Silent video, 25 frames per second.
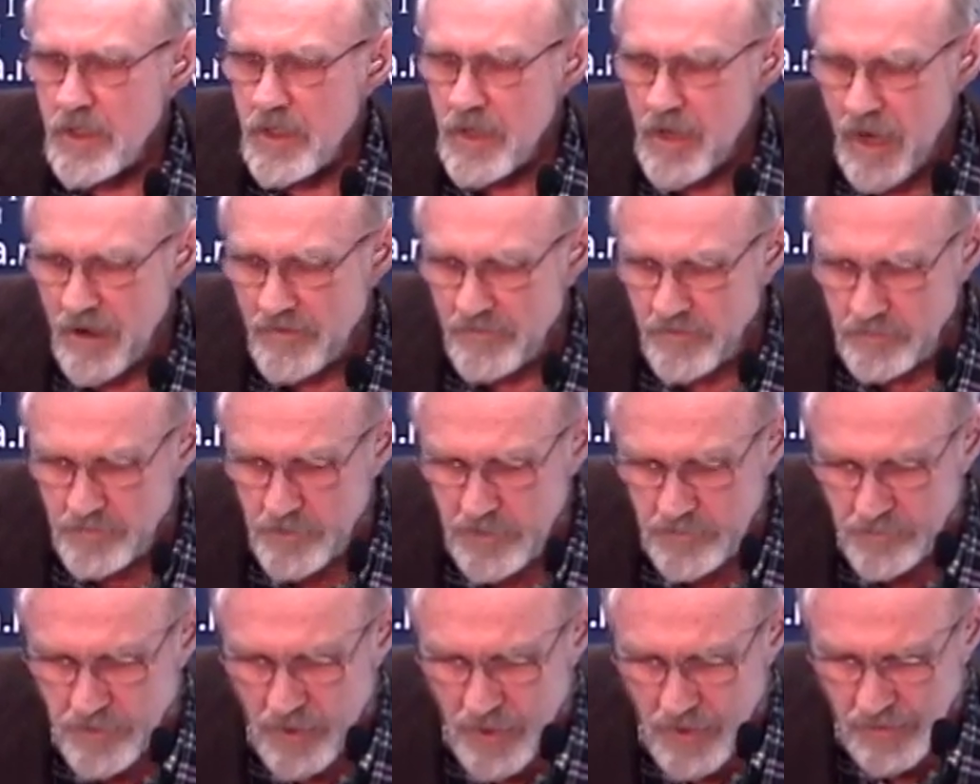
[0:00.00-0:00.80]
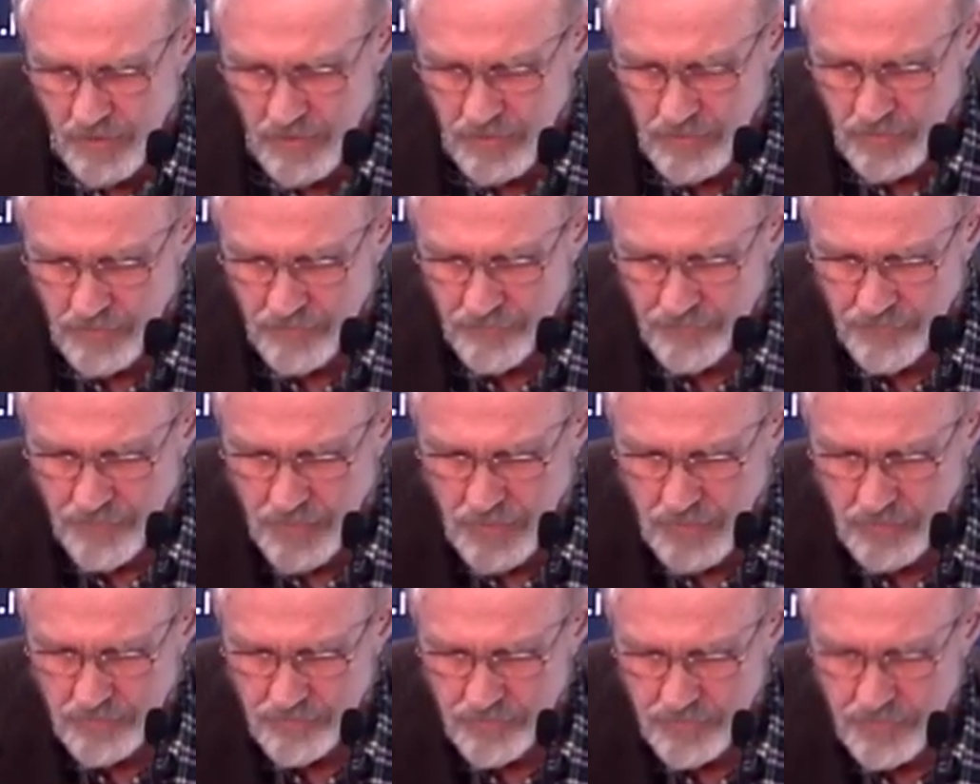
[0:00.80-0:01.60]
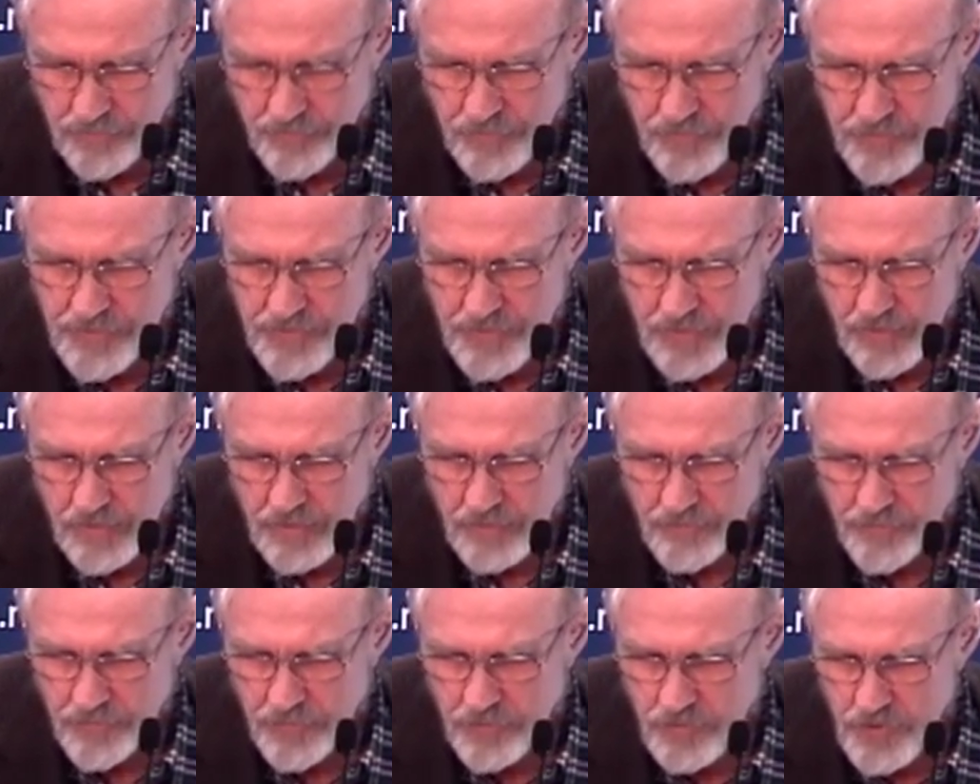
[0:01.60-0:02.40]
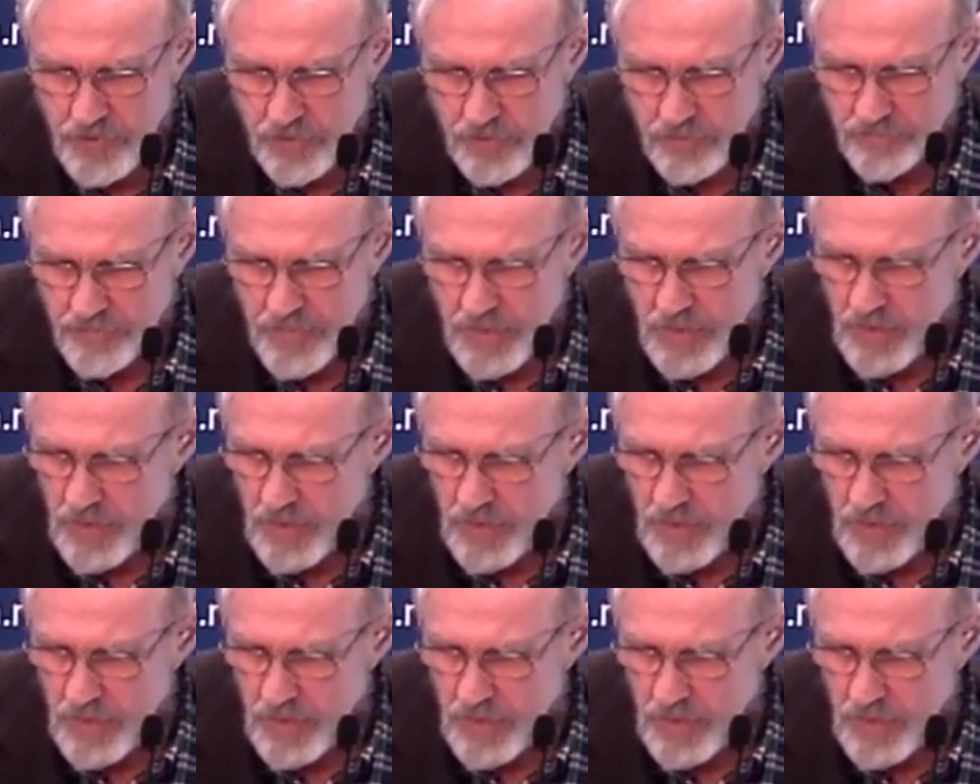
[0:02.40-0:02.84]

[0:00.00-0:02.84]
have to be part of a resilient future.